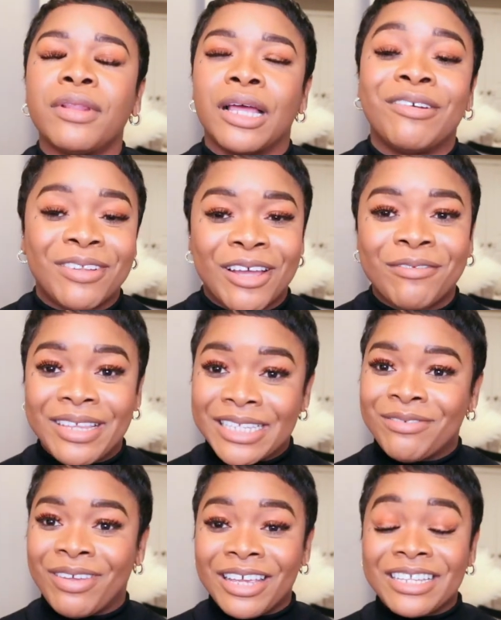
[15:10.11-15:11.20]
love, love
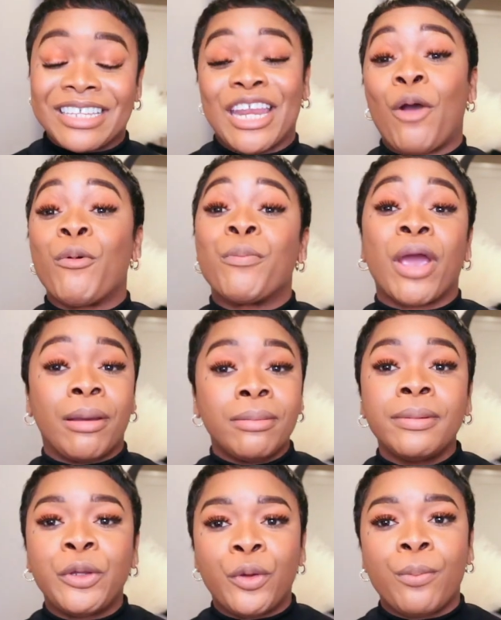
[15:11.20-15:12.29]
these figs, and I will
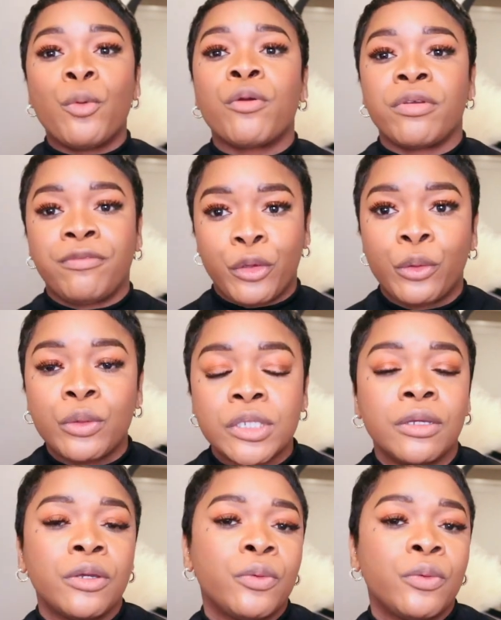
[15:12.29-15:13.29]
probably do more reviews